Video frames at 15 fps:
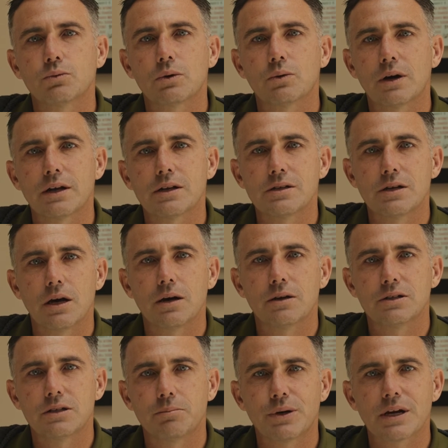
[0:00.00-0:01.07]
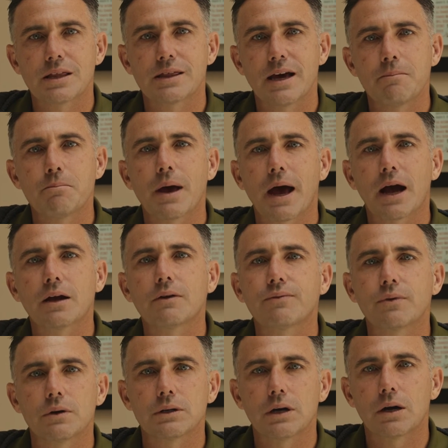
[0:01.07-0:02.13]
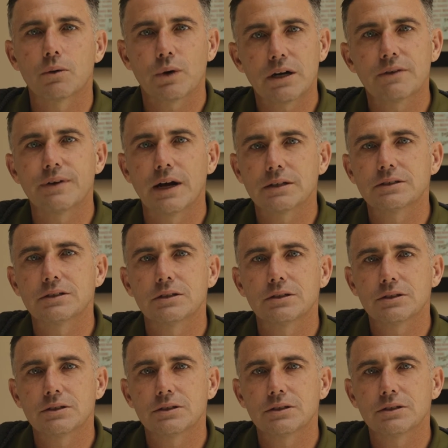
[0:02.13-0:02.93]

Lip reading: We wanted to bring them back for our Winterfest.